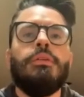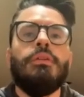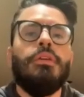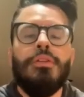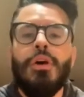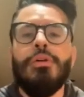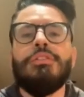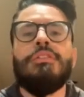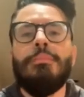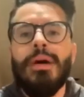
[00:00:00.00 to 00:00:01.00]
no, it's
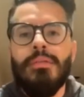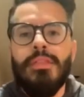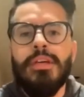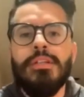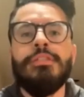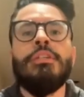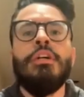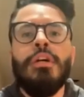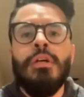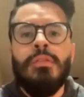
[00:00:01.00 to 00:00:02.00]
about this.
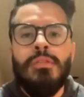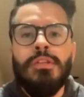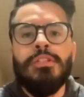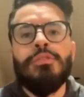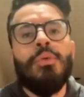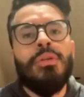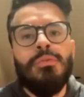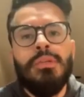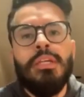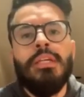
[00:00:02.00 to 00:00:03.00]
This is what you
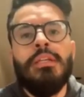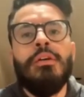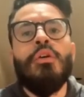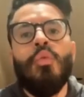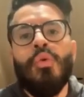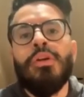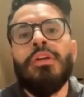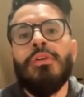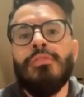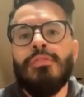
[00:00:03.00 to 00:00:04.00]
need. We're
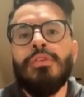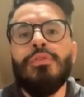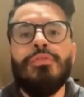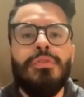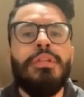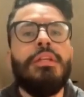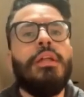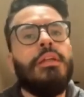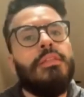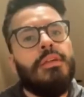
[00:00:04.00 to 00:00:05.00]
here for you if you need
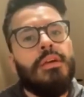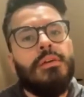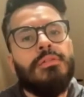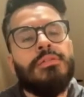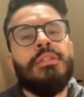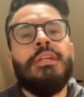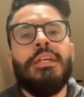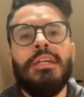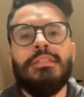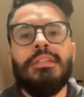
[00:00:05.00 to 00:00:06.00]
anything else.
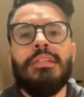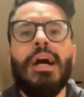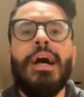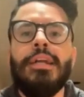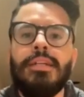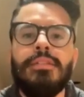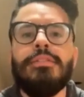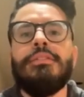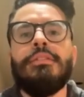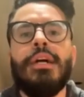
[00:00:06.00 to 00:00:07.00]
It's a guidance.
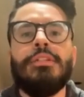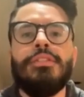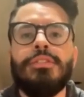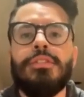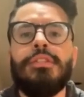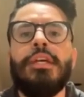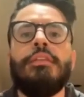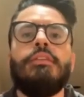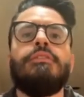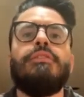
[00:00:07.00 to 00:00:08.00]
It's not just to take
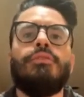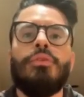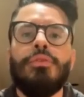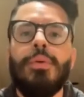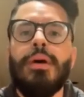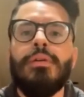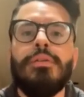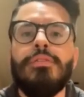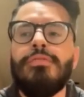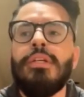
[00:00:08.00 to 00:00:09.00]
this and throw you out on
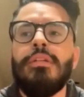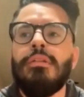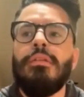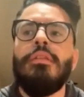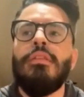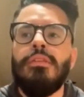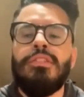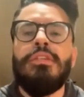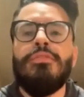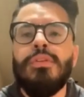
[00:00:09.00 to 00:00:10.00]
your feet and
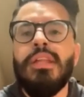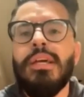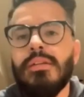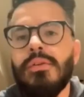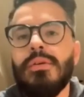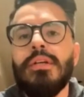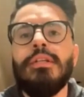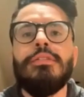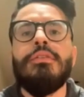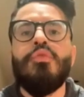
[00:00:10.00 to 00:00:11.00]
see if you land on it.
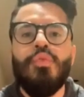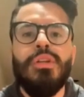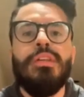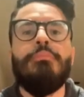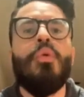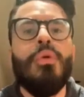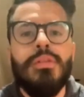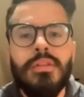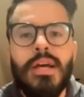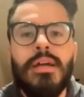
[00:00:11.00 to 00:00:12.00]
It's really more
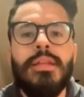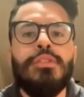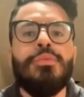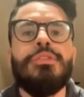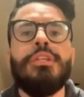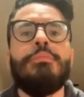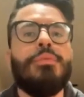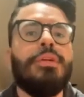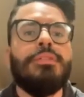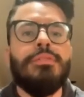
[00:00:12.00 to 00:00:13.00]
than that. And that's what
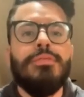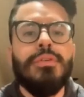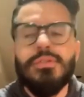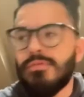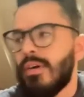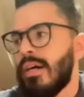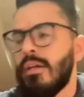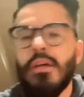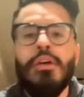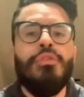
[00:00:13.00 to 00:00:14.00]
separates Diversified
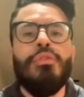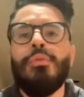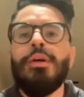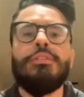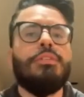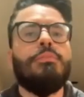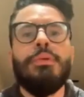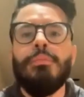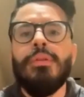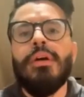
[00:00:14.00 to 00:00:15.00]
through the rest of the
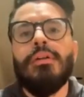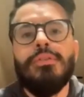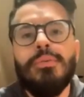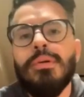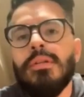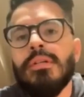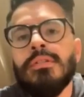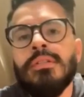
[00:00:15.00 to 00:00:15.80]
people that are doing this.